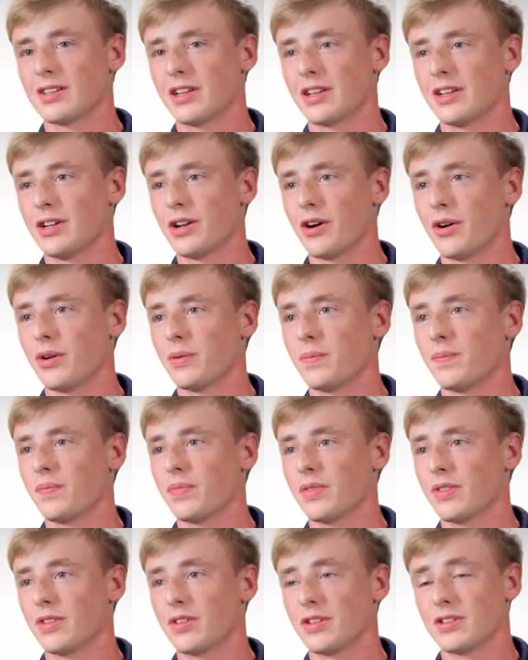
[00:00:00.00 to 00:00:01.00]
said, you know,
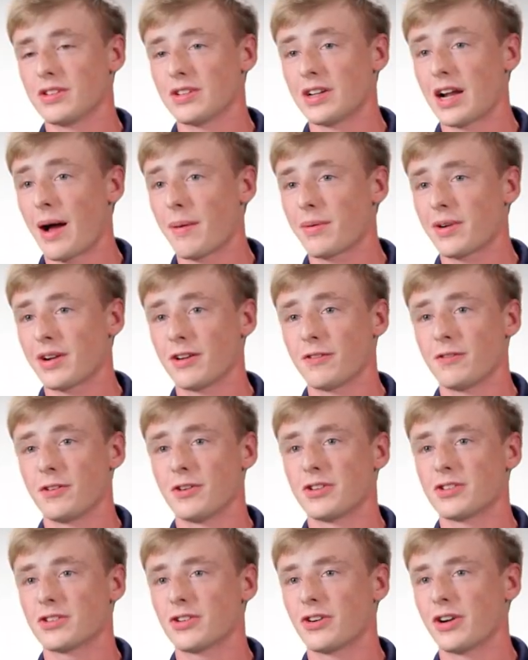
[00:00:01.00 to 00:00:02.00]
this is an option if you're
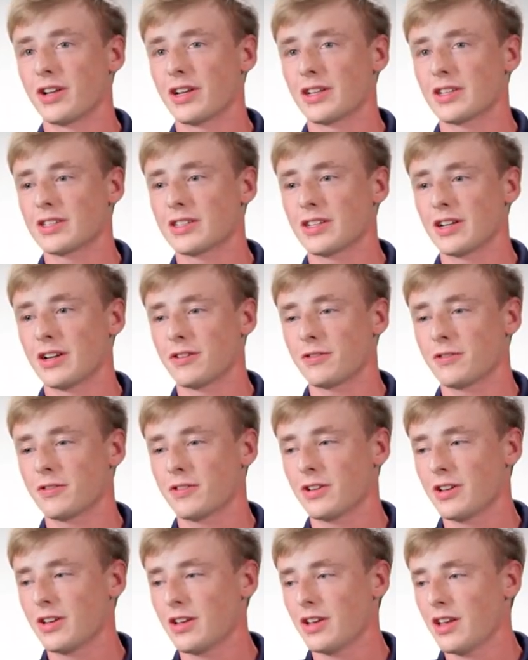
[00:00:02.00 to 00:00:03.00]
discerning and stuff.
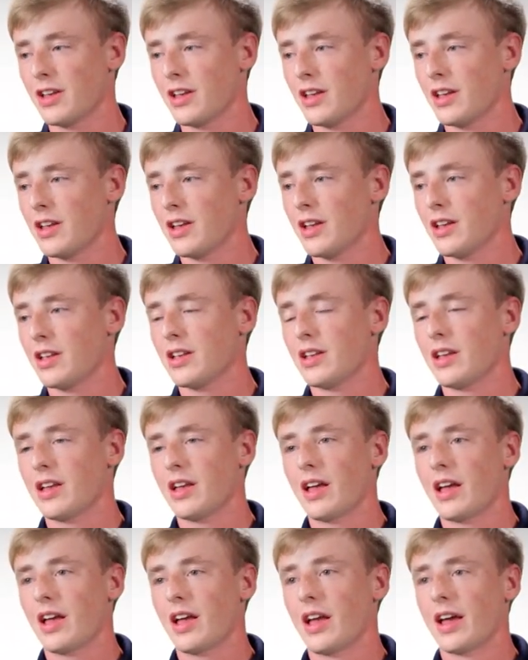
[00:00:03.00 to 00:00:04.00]

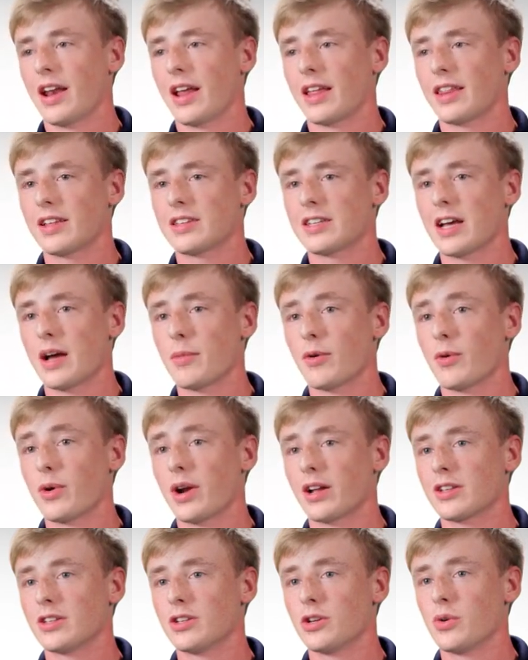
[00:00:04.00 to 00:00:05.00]
And at that time, I went
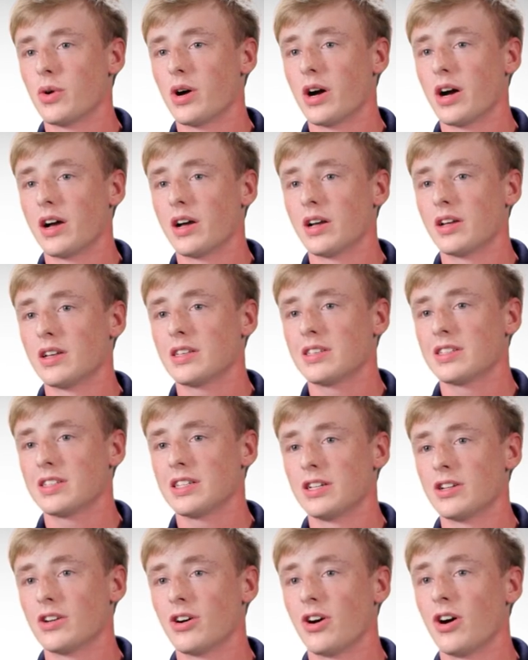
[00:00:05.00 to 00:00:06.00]
out to uh,
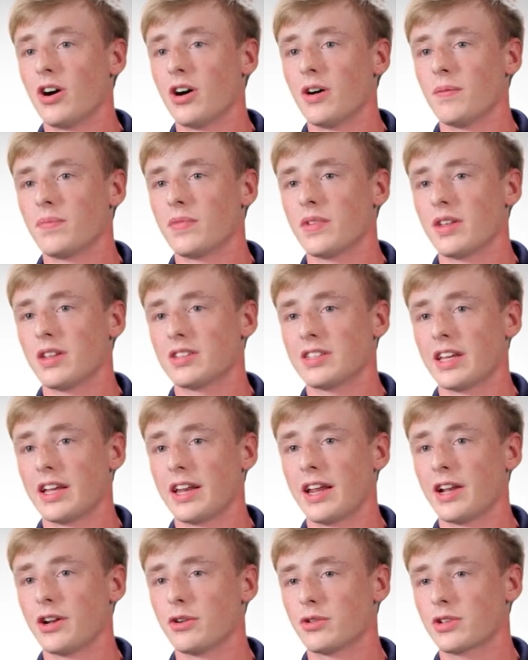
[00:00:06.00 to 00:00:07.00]
Seton Hall at St.
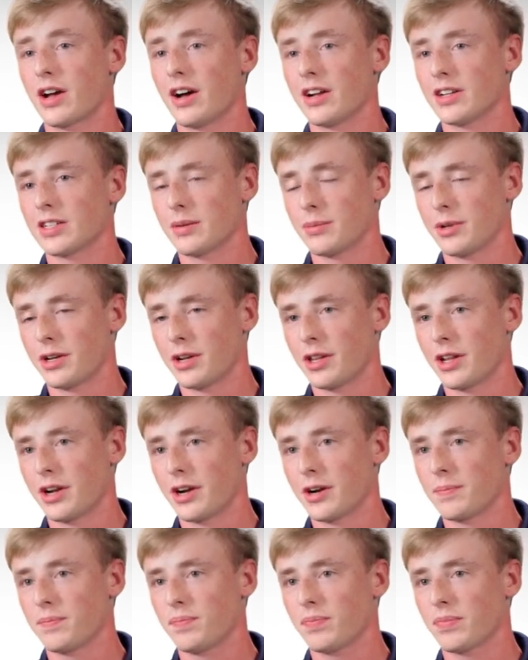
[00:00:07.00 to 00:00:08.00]
Andrew's College Seminary
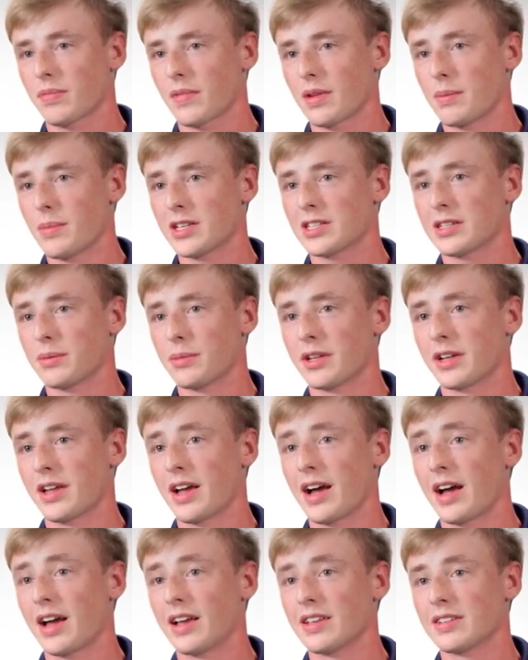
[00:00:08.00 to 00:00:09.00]
there and met some of the
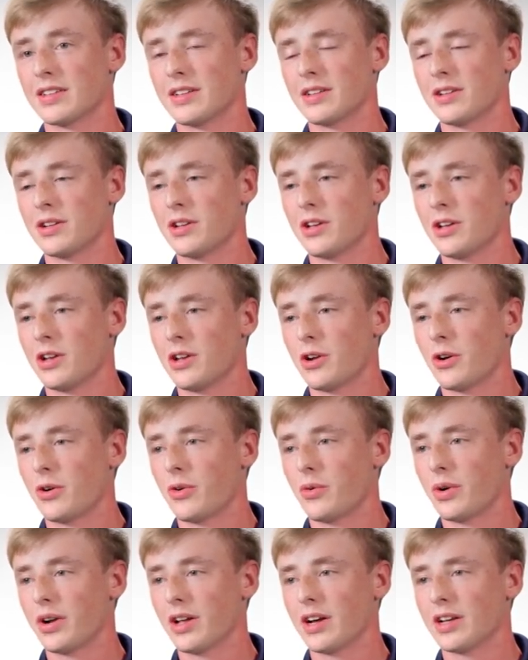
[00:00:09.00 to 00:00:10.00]
guys and
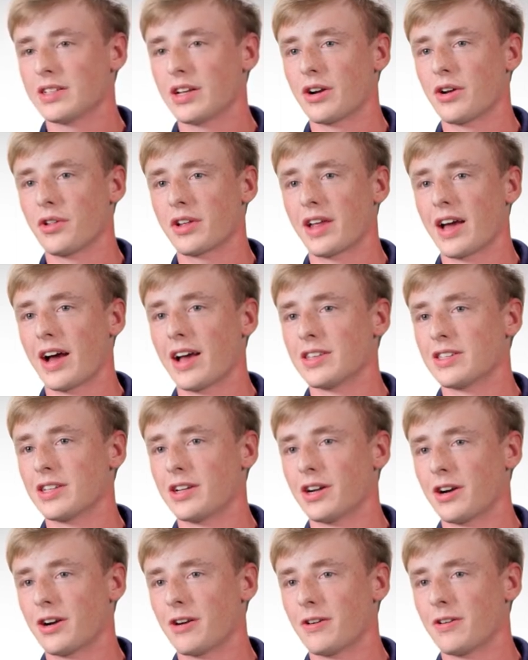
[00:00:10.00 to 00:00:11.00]
realized that all the guys
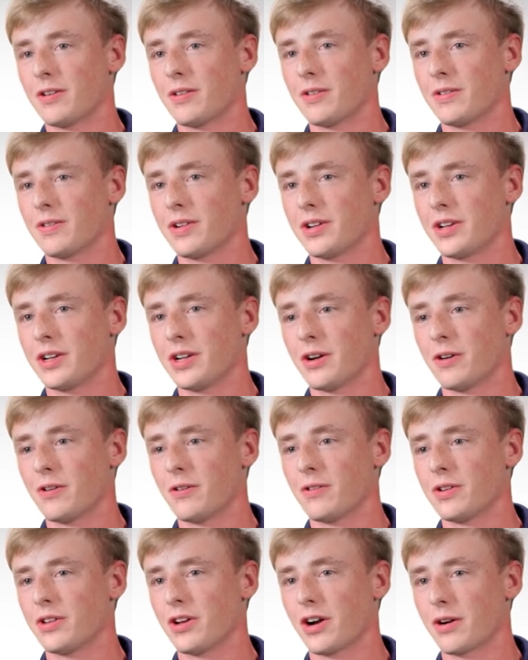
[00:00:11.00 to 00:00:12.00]
there are, you
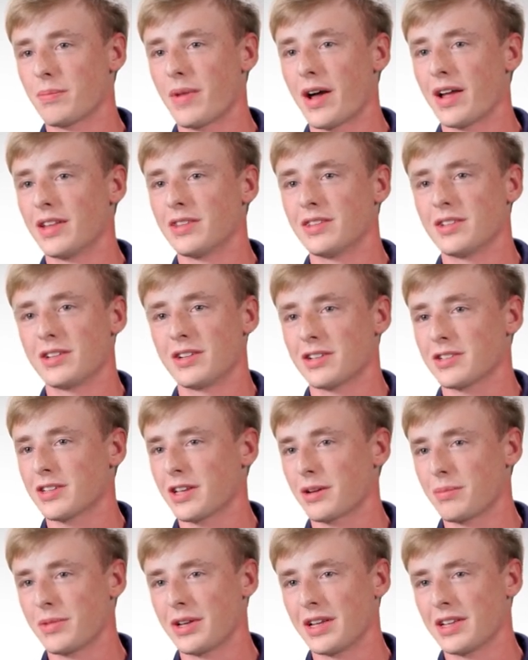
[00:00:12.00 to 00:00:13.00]
know, young men just
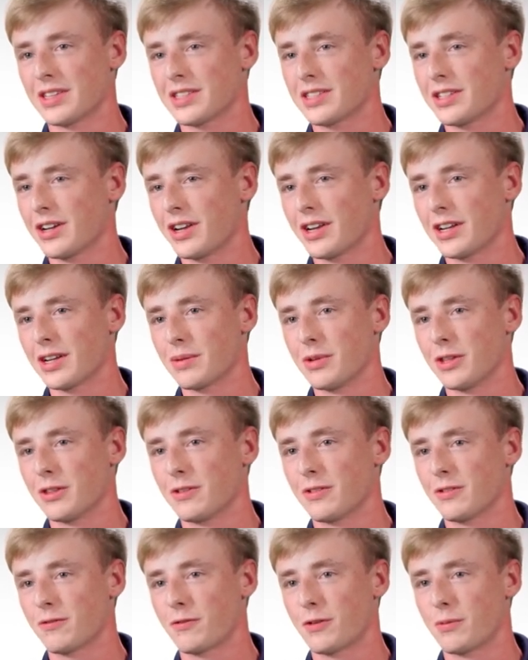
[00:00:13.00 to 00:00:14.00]
like me and studying to be
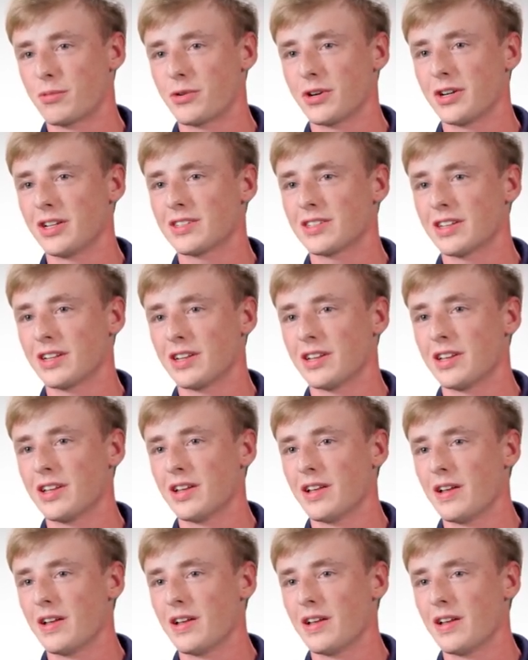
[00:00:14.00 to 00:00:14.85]
for priests. And